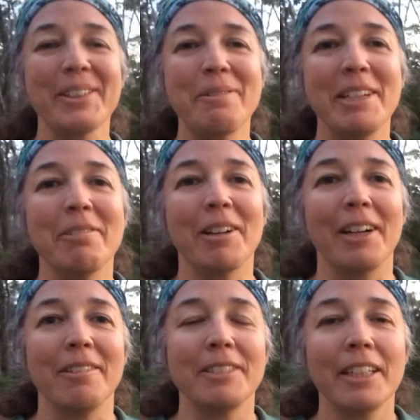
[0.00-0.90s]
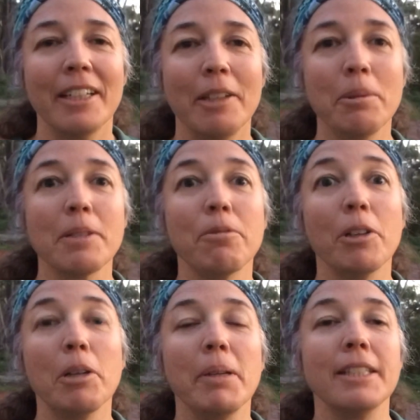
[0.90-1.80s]
we arrived. It was a
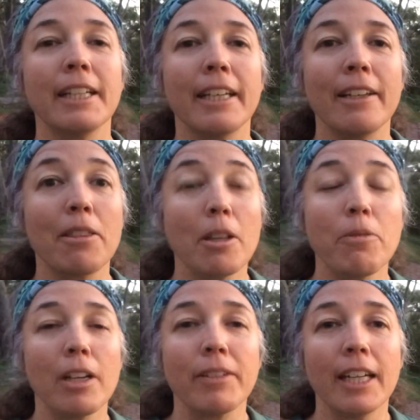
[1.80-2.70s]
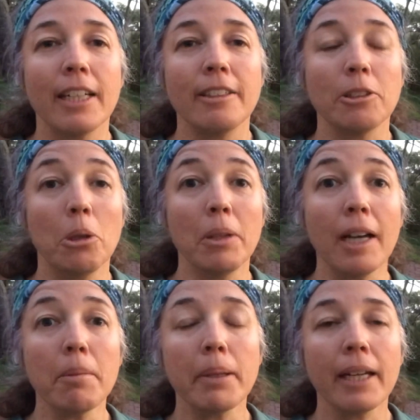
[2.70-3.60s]
very big day, 35 k's all
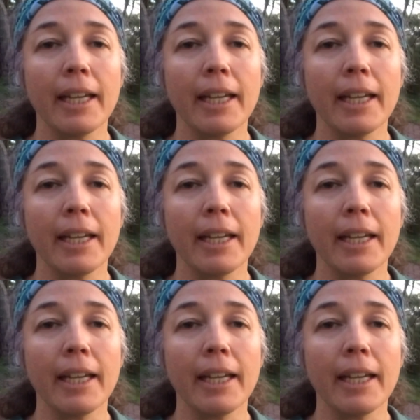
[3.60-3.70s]
up,